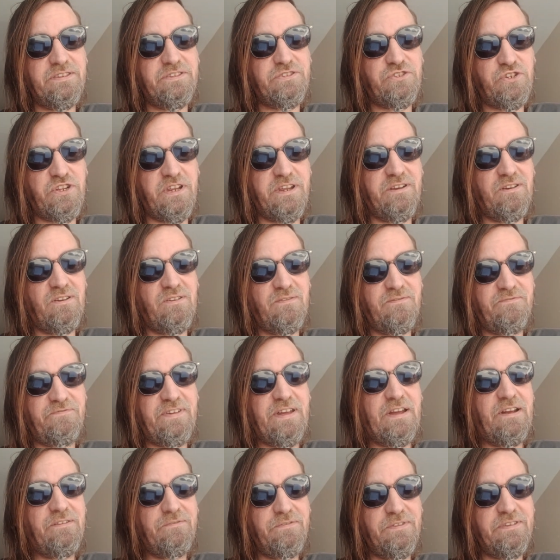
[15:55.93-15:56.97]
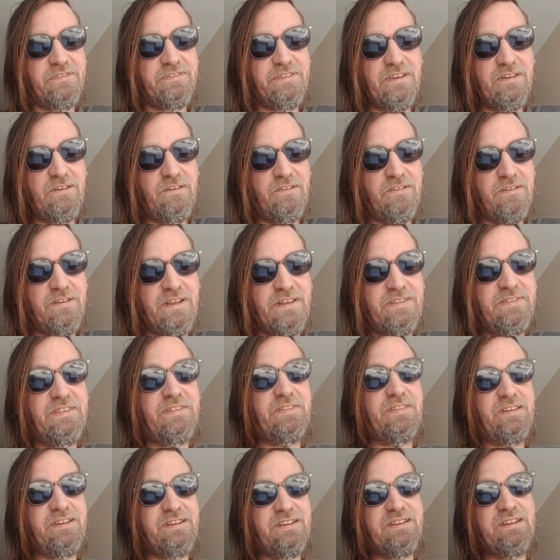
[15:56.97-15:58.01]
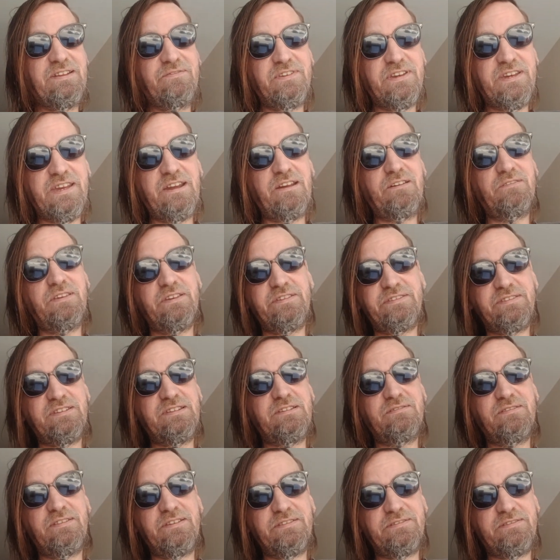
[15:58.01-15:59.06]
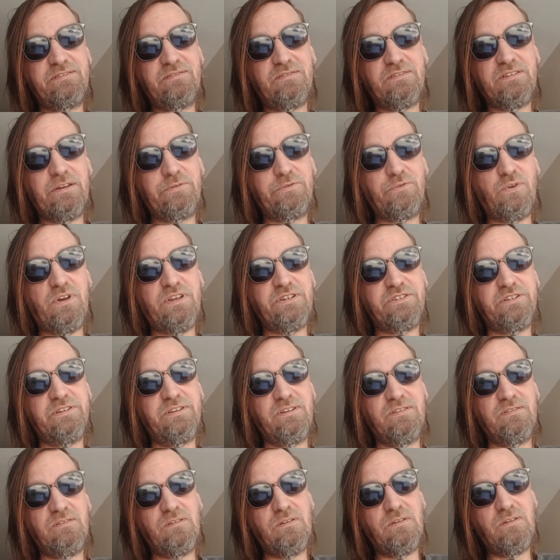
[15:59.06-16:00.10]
channel found this out, and then they didn't even care. They still kept watching it.